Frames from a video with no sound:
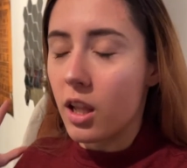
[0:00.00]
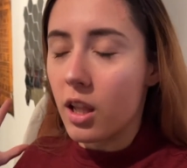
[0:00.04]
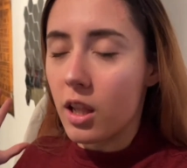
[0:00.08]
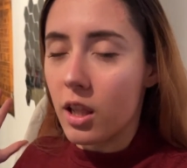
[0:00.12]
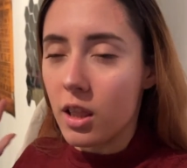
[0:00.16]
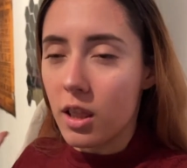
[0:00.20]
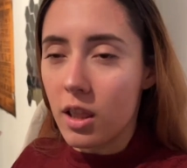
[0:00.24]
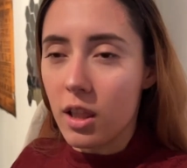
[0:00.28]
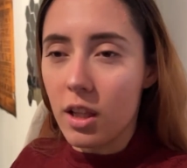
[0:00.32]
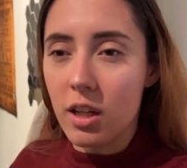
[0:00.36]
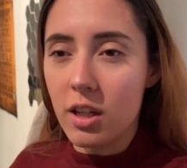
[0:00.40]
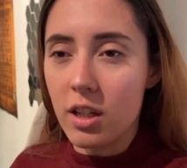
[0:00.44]

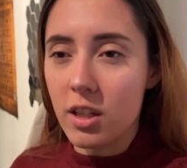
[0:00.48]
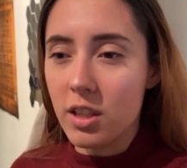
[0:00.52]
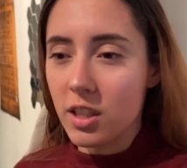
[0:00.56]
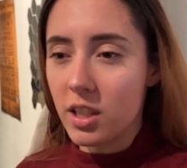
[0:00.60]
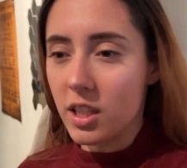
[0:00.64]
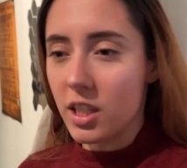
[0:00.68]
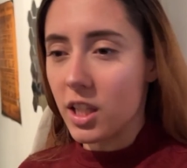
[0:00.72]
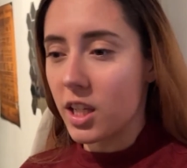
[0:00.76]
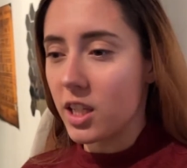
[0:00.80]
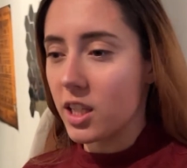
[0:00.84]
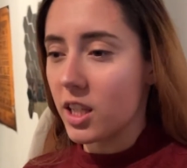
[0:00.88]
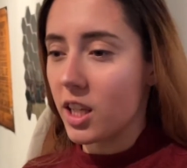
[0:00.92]

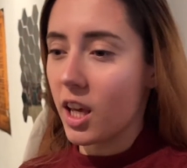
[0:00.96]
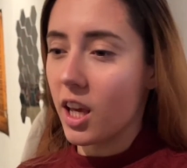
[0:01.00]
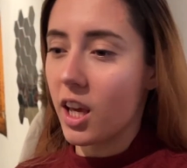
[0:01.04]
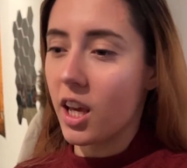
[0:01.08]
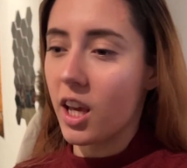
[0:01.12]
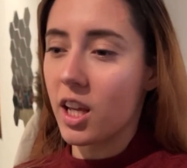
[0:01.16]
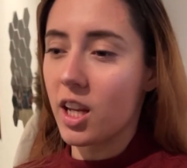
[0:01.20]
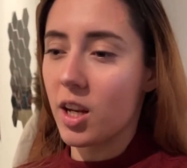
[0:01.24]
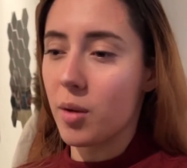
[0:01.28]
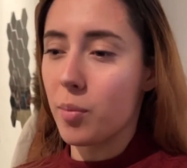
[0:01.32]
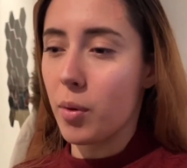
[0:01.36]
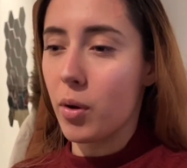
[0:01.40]
learning
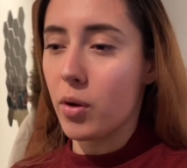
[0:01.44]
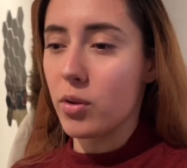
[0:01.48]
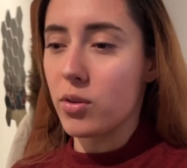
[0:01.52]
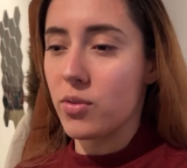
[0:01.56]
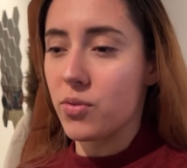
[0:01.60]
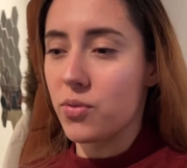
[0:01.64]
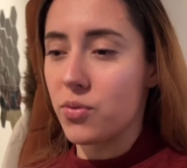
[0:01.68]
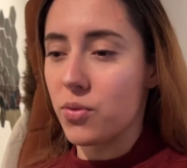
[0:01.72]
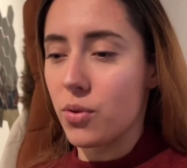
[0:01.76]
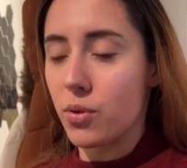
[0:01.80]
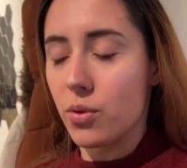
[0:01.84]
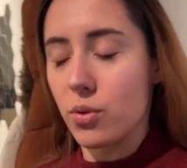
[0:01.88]
again about
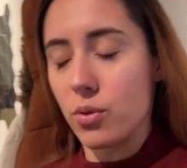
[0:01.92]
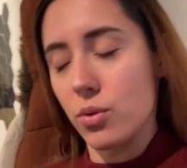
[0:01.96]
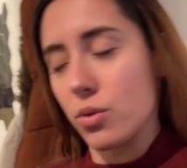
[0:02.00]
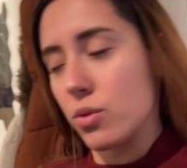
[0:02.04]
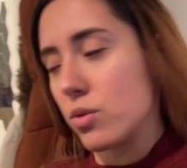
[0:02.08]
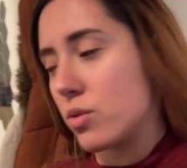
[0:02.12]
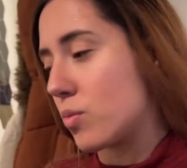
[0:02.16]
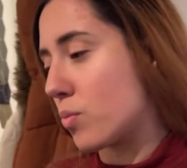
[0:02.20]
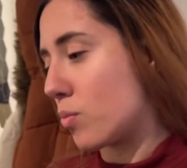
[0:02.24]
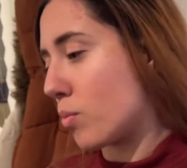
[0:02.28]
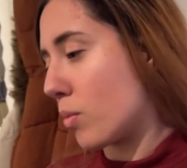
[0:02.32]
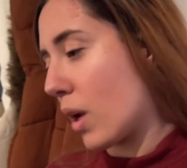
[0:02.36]

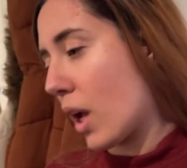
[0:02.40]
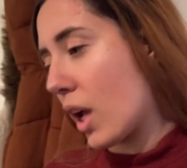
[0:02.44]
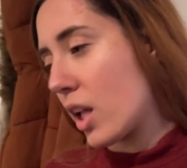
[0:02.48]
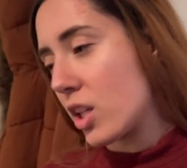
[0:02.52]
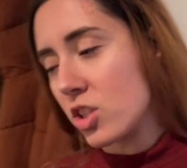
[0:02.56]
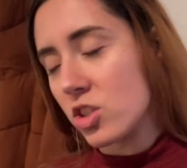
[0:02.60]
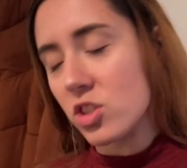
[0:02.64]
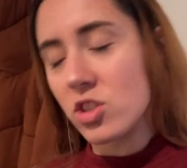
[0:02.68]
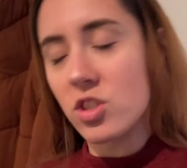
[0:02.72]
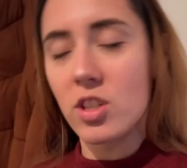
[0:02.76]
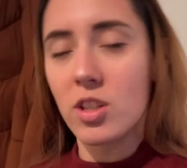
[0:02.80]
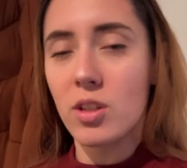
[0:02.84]
food,
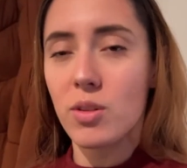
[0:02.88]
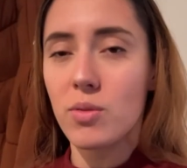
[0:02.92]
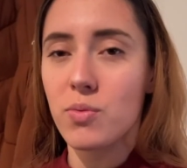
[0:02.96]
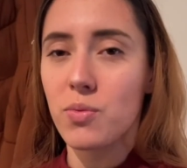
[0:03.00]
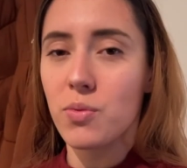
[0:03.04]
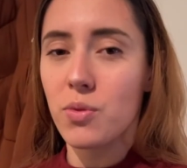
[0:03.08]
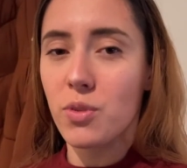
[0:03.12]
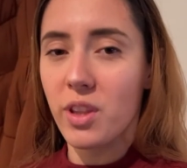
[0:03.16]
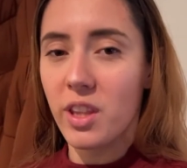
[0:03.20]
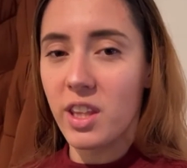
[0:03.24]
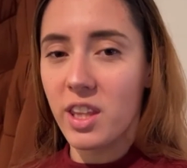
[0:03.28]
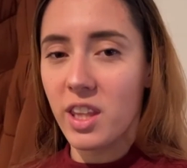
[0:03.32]
managing
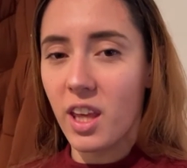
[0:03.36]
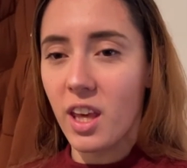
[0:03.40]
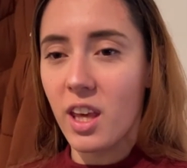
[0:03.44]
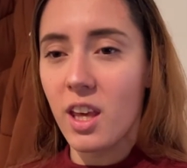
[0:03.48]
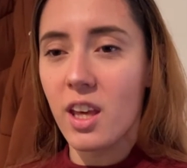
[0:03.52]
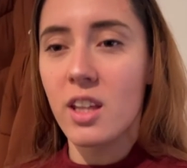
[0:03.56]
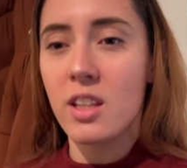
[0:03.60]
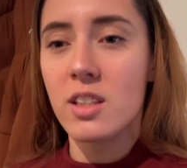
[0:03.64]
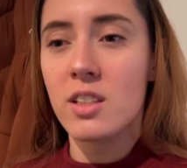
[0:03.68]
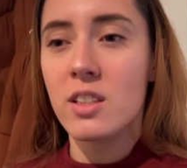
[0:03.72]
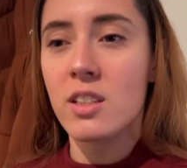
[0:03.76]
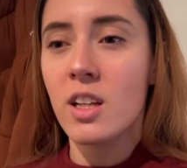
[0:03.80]
food
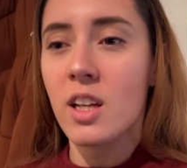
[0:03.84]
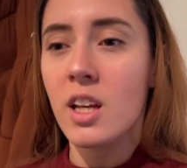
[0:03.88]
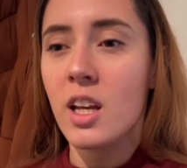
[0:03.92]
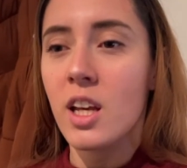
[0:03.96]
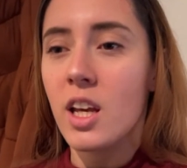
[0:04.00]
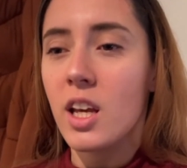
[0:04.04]
again.